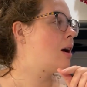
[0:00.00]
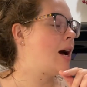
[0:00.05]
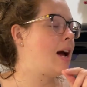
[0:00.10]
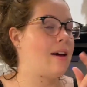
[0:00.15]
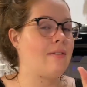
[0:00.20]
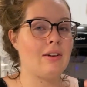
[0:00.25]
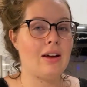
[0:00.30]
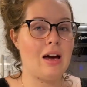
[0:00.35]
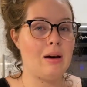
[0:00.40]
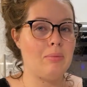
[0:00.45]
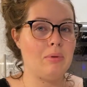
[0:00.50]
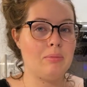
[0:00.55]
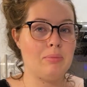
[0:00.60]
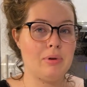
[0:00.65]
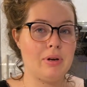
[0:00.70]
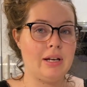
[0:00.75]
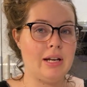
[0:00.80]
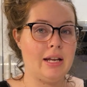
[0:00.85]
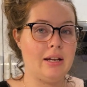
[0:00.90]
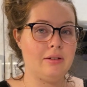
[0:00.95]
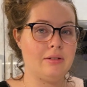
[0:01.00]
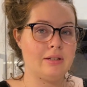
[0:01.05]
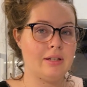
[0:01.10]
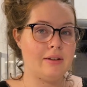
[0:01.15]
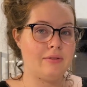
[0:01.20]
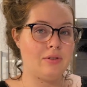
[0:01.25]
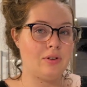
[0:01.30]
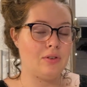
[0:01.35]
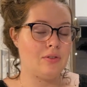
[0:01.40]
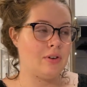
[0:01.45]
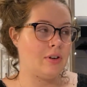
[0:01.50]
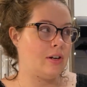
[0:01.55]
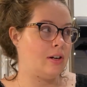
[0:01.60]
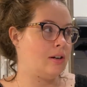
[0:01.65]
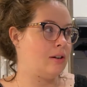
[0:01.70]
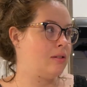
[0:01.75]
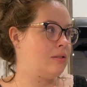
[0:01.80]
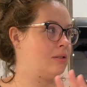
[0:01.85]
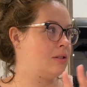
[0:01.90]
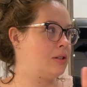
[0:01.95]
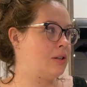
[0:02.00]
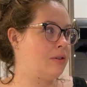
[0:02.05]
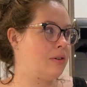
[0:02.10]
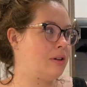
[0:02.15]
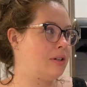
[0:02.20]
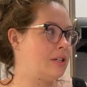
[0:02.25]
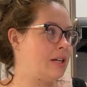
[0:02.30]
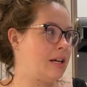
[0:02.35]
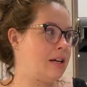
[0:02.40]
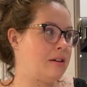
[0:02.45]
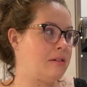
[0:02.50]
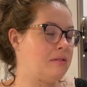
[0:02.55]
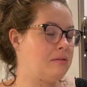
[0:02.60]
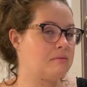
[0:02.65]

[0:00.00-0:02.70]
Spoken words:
I have a couple prenatals left over, so I'll take